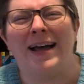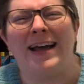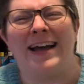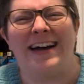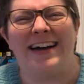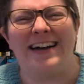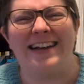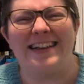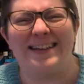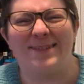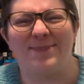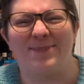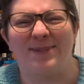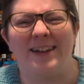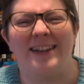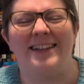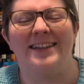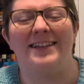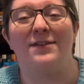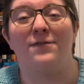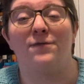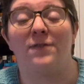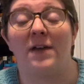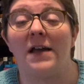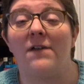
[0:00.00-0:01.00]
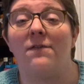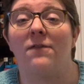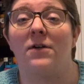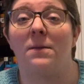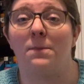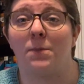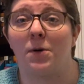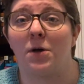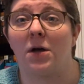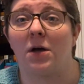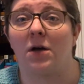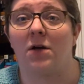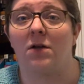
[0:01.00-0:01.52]
husband's favorite
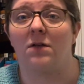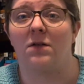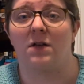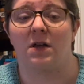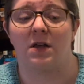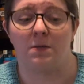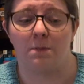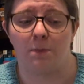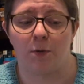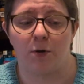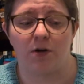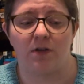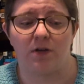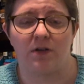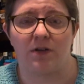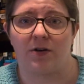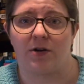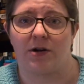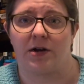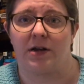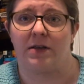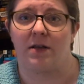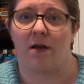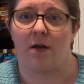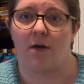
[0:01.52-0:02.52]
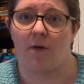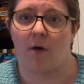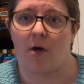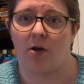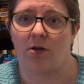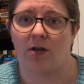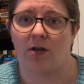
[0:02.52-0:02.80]
books in book series of all